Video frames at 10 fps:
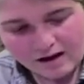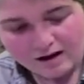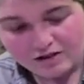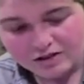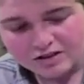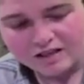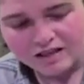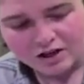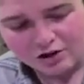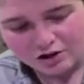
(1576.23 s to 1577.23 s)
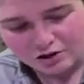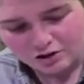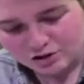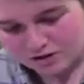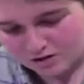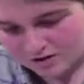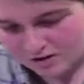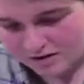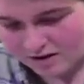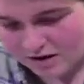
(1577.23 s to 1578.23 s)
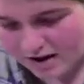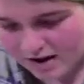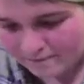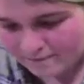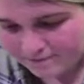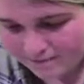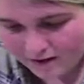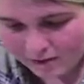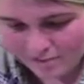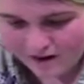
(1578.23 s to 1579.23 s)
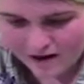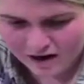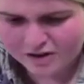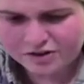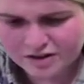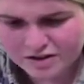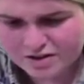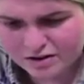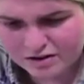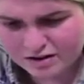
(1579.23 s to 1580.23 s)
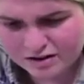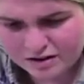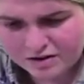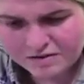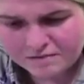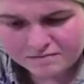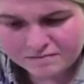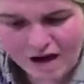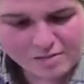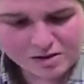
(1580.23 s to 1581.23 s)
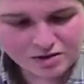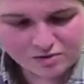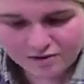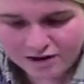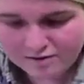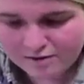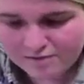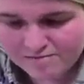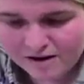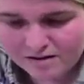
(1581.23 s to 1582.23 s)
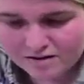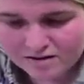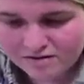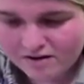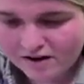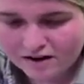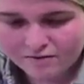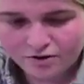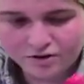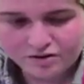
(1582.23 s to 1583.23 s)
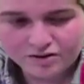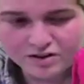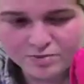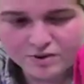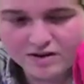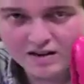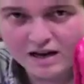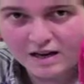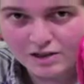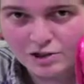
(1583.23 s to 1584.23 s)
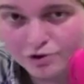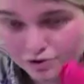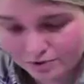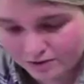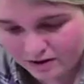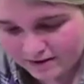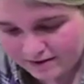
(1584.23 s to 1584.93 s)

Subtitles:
You need to get a good pair. I got these on Amazon for like £5. They're great. I've got this one and the shorter one.